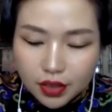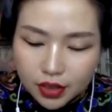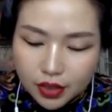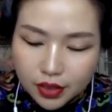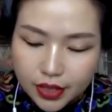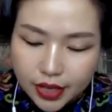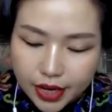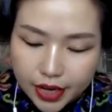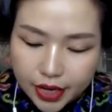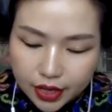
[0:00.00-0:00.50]

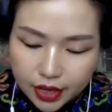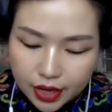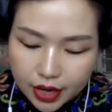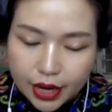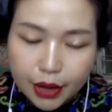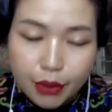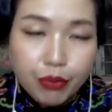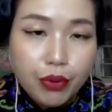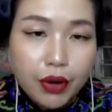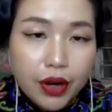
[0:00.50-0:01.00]
that
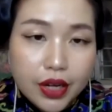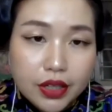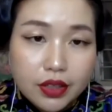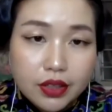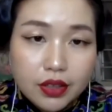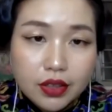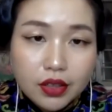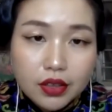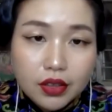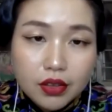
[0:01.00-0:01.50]
I want
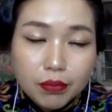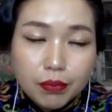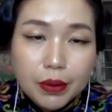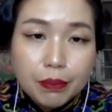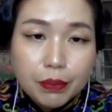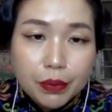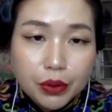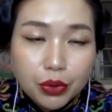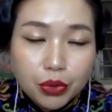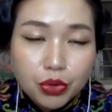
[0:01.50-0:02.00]

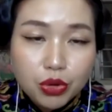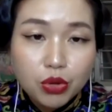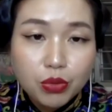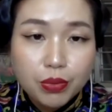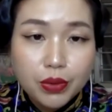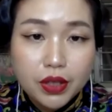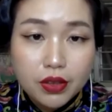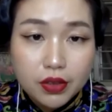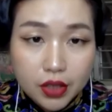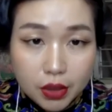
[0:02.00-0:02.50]
people to be
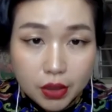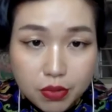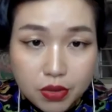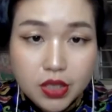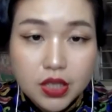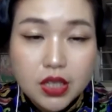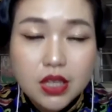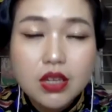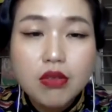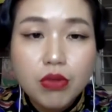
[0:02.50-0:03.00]

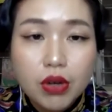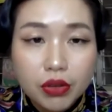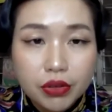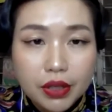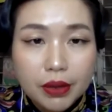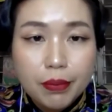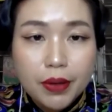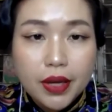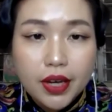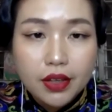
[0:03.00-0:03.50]
tipsy while they
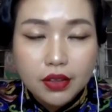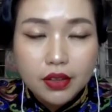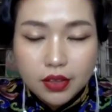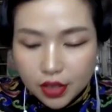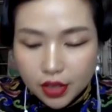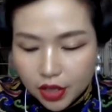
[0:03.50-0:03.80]
paint.